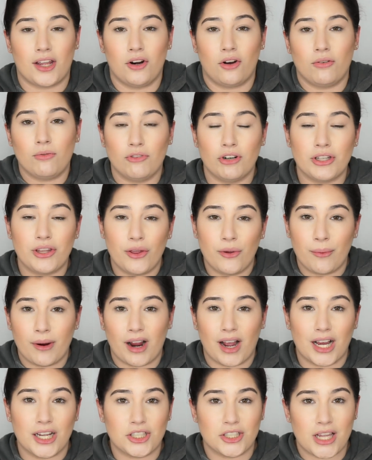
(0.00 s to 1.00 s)
I don't really
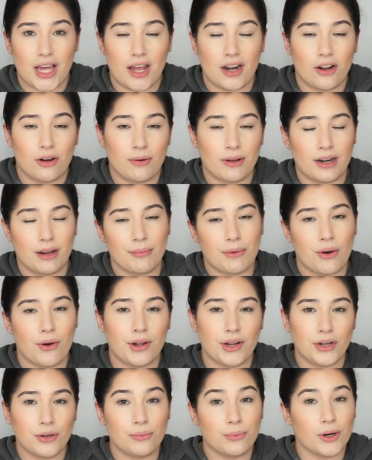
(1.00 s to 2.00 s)
wear eyeshadow when I'm
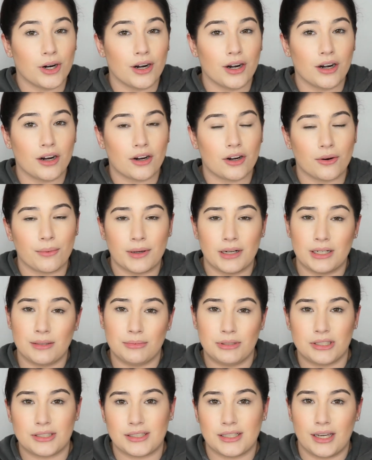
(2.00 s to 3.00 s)
going to work or when
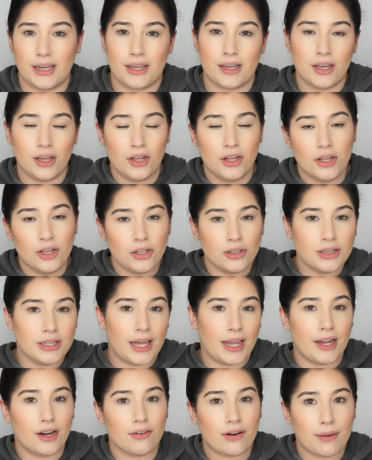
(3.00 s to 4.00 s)
I'm just like
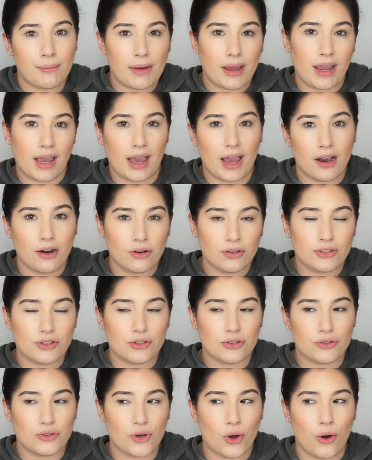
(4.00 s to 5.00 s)
laying around my house.
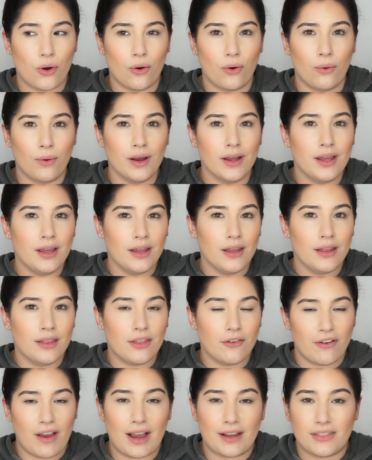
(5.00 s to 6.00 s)
So
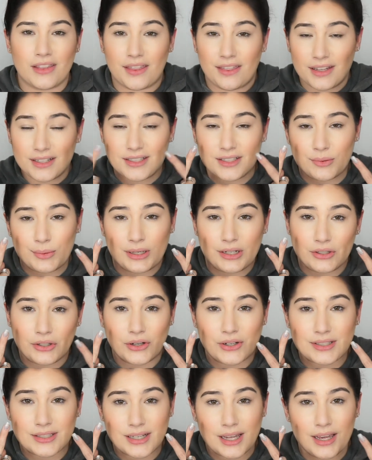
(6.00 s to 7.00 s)
the fact that this is what it
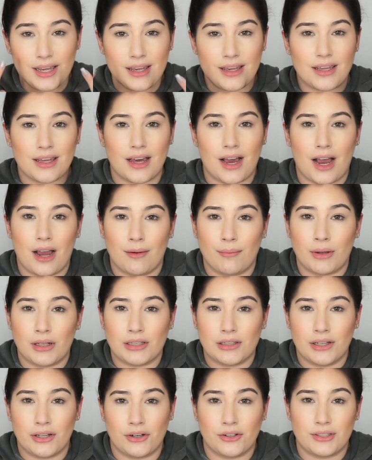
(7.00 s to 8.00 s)
looks like, I'm a
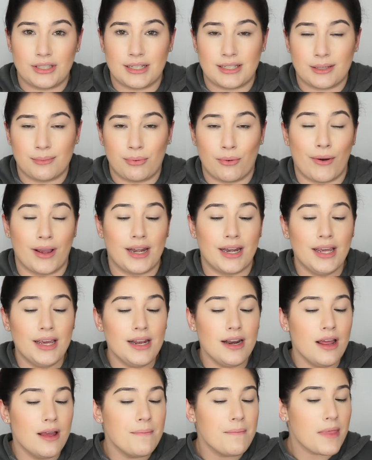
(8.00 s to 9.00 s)
little
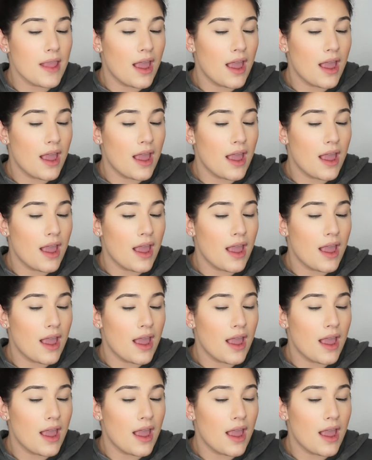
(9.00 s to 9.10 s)
disappointed.